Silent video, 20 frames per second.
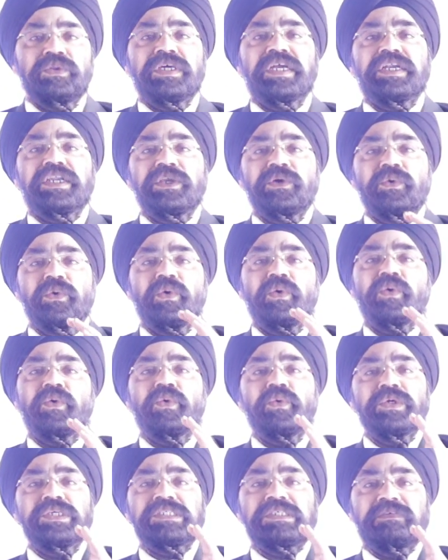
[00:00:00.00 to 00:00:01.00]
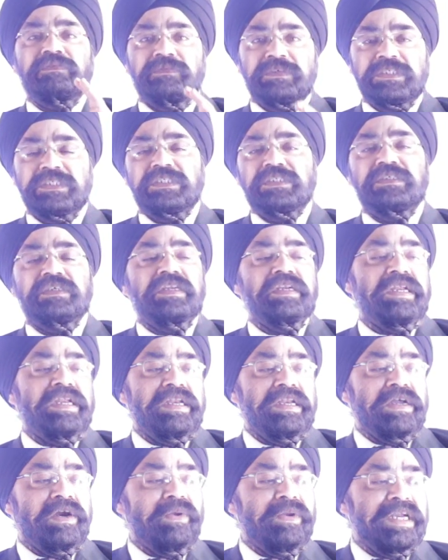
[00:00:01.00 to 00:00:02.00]
that you know who is a visitor,
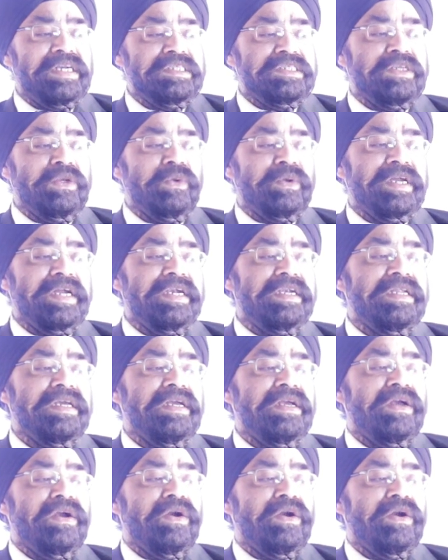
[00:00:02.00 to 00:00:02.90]
now let's look at